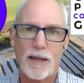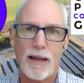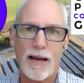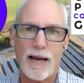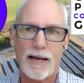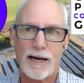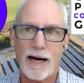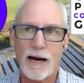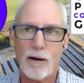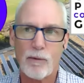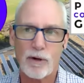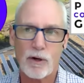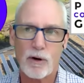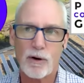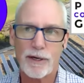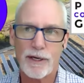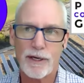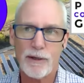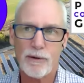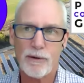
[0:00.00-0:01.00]
And I would
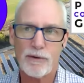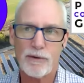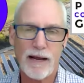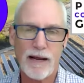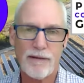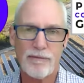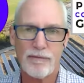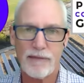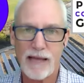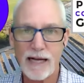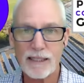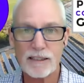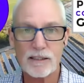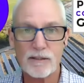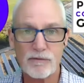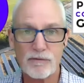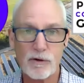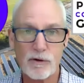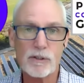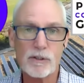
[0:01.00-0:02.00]
argue that
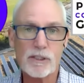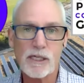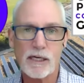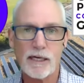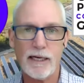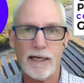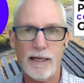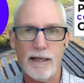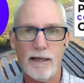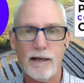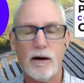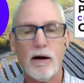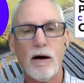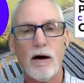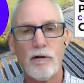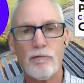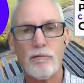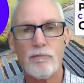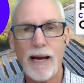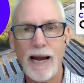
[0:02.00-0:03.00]
diversity
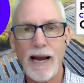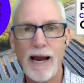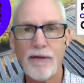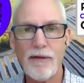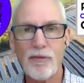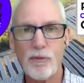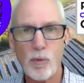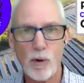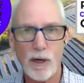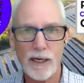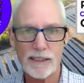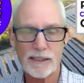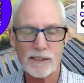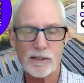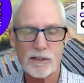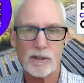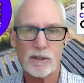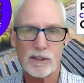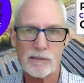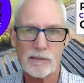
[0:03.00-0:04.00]
of pathway,
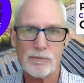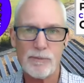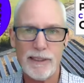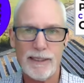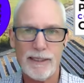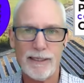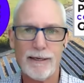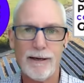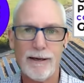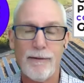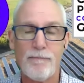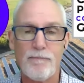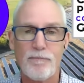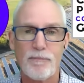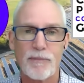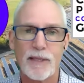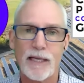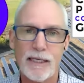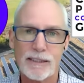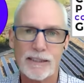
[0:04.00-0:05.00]
so to speak,
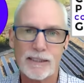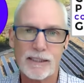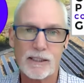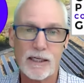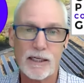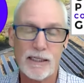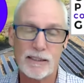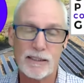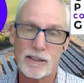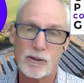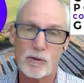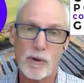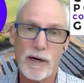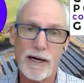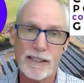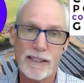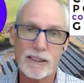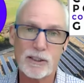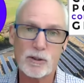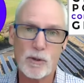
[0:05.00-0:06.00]
is a
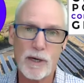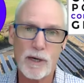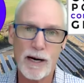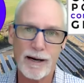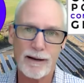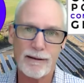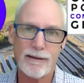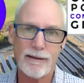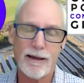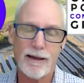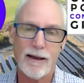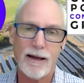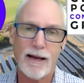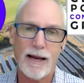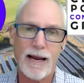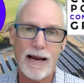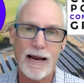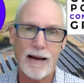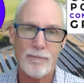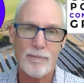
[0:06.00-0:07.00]
great strength.
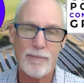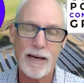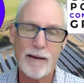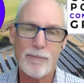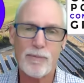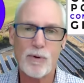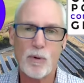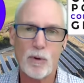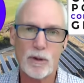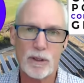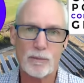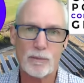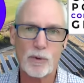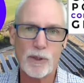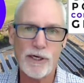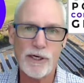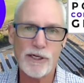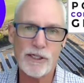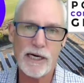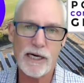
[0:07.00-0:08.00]
And people will
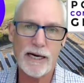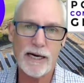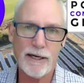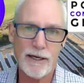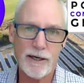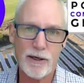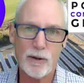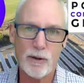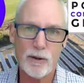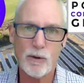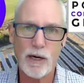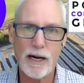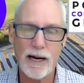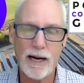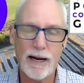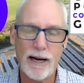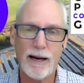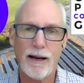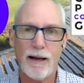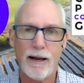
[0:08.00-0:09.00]
appreciate you
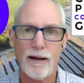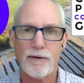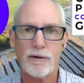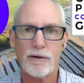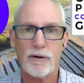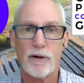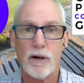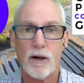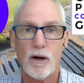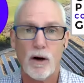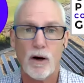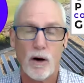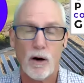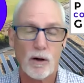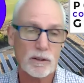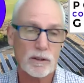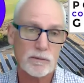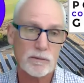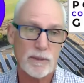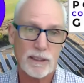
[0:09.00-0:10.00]
and
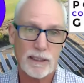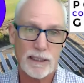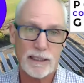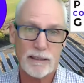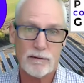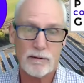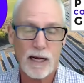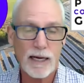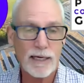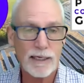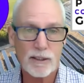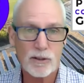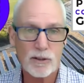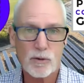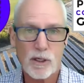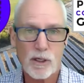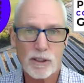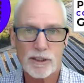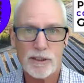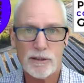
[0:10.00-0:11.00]
ultimately like and
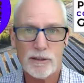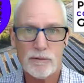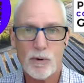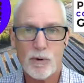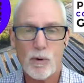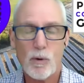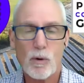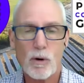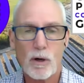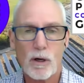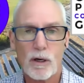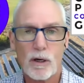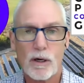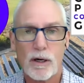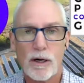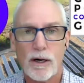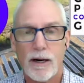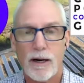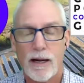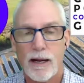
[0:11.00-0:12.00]
trust you more
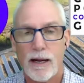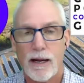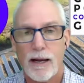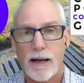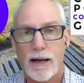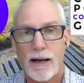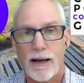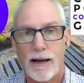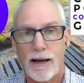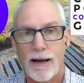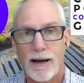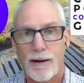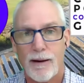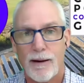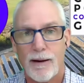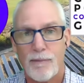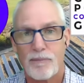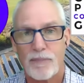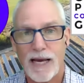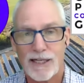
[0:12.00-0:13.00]

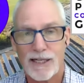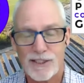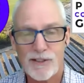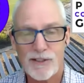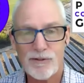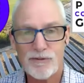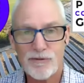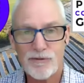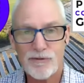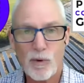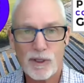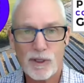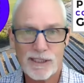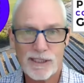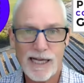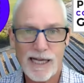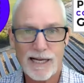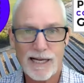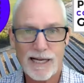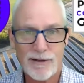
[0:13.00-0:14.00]
as you forge
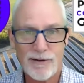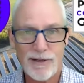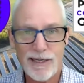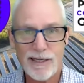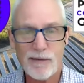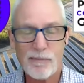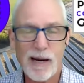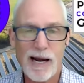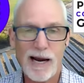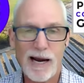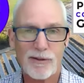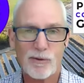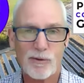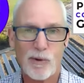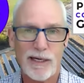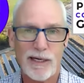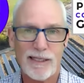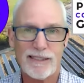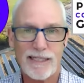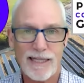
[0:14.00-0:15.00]
that unique
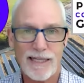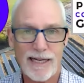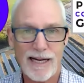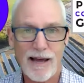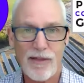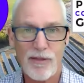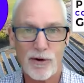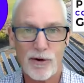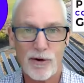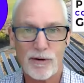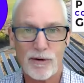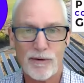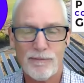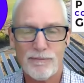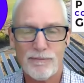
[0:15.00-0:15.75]
pathway together.